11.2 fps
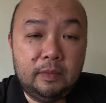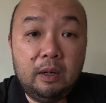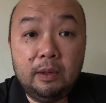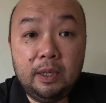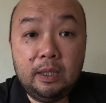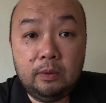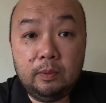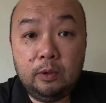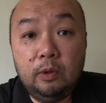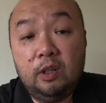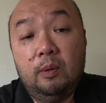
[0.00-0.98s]
nowadays
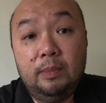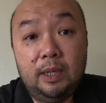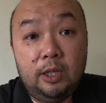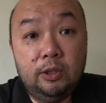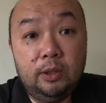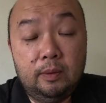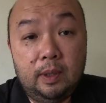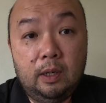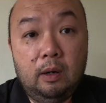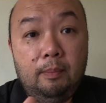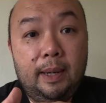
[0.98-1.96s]
we do a combination.
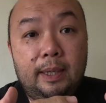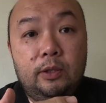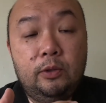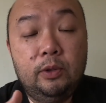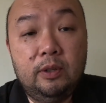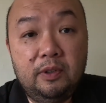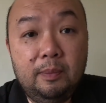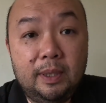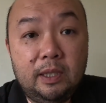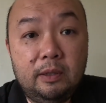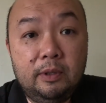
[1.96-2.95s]
We combine 2
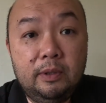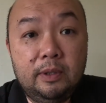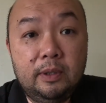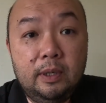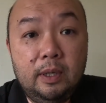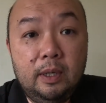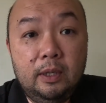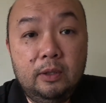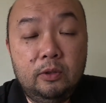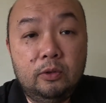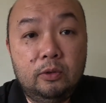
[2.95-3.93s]
different materials
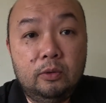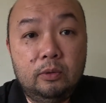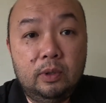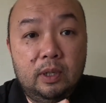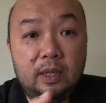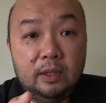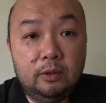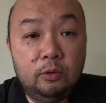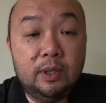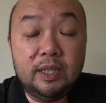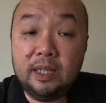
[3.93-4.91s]
to
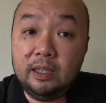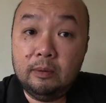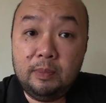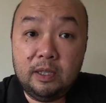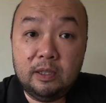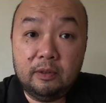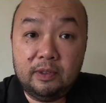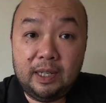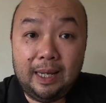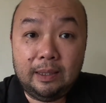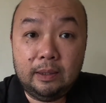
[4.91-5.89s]
do a single piece of
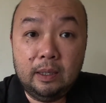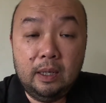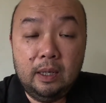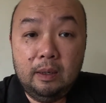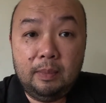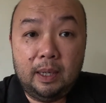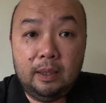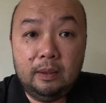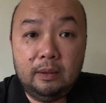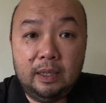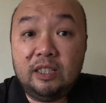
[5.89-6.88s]
gate,
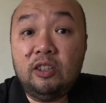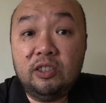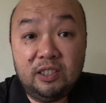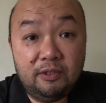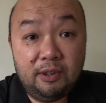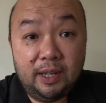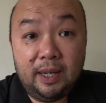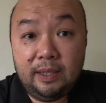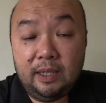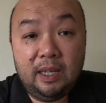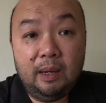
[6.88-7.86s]
but that's not necessarily the
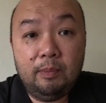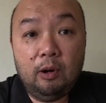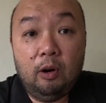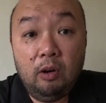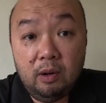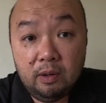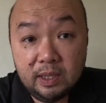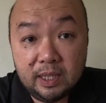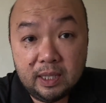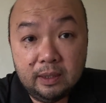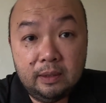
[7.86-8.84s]
case. It can be all
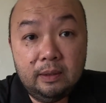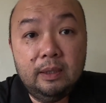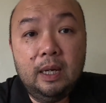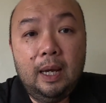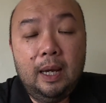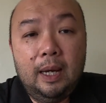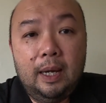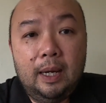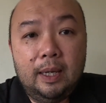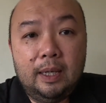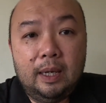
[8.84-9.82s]
steel,
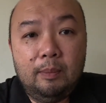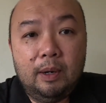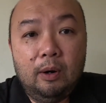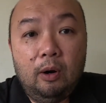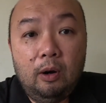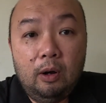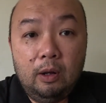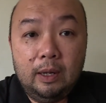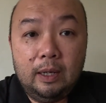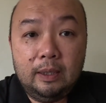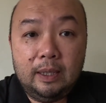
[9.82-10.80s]
it can be
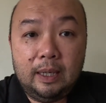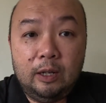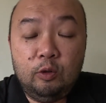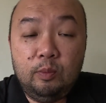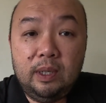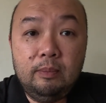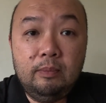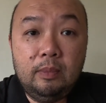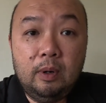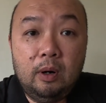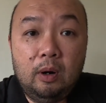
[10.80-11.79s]
all
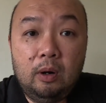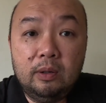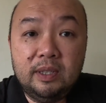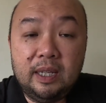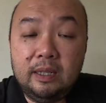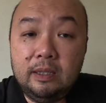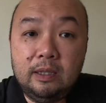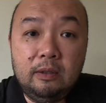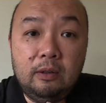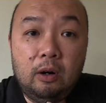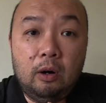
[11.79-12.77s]
aluminum, or stainless
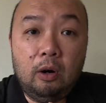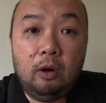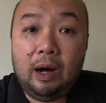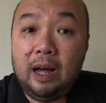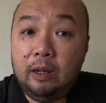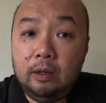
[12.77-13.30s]
steel, or